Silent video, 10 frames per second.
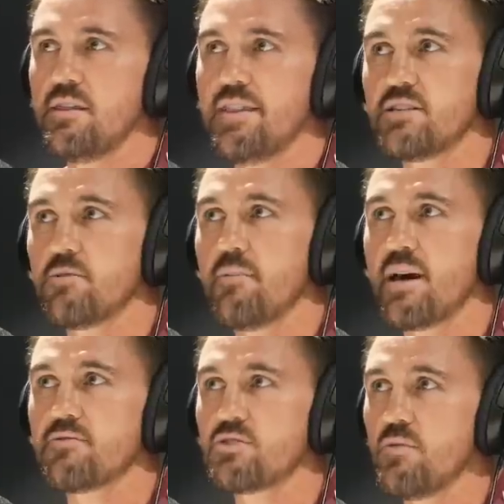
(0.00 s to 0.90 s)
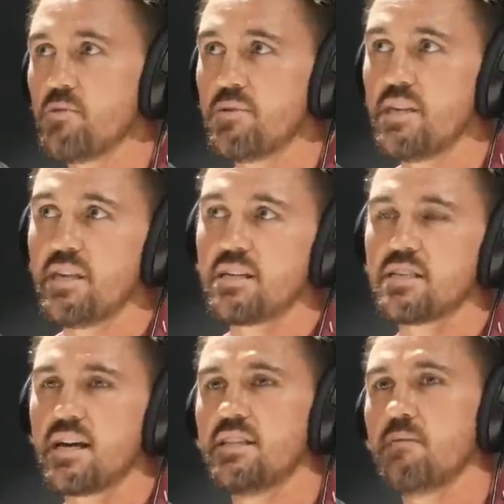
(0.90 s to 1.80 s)
that's what may have stopped him. But then they
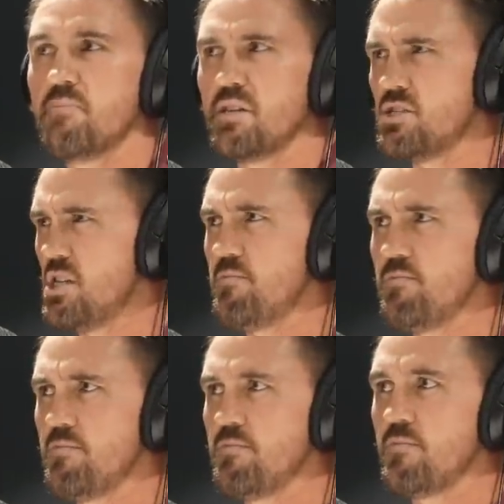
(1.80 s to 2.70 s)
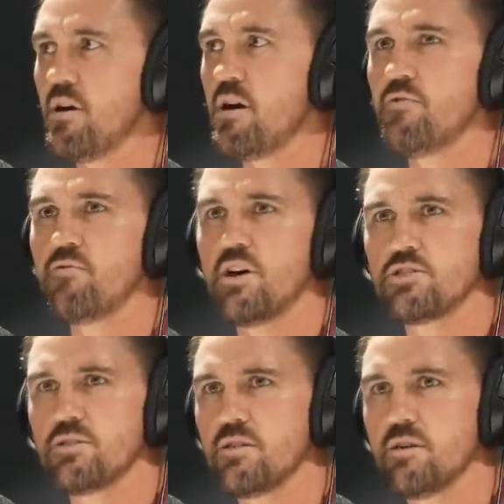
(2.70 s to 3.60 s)
started that big gym over in
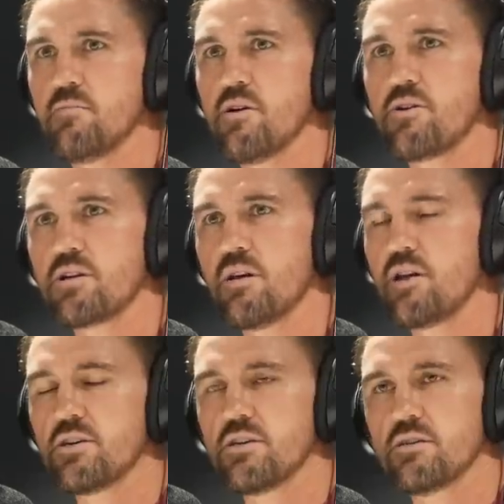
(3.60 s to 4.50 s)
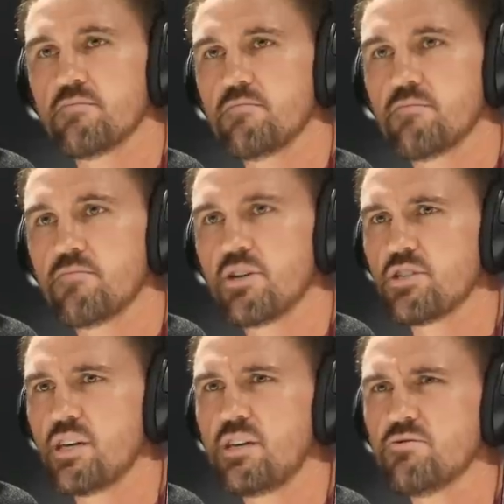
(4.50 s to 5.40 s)
Russia, the American other uh,
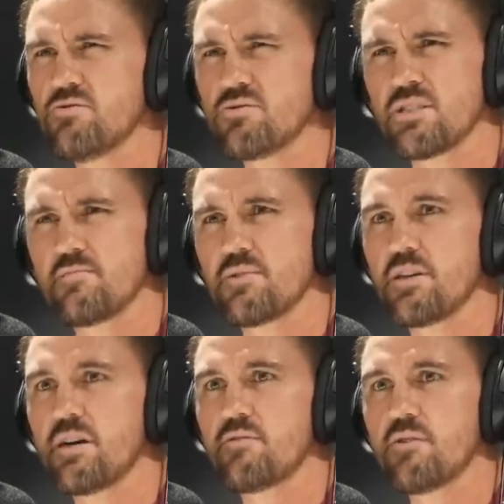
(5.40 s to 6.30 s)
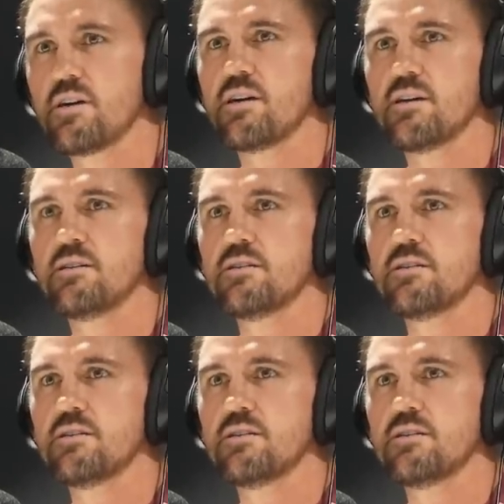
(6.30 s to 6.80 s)
Russian Eagles or something yeah. like that, right? Yeah.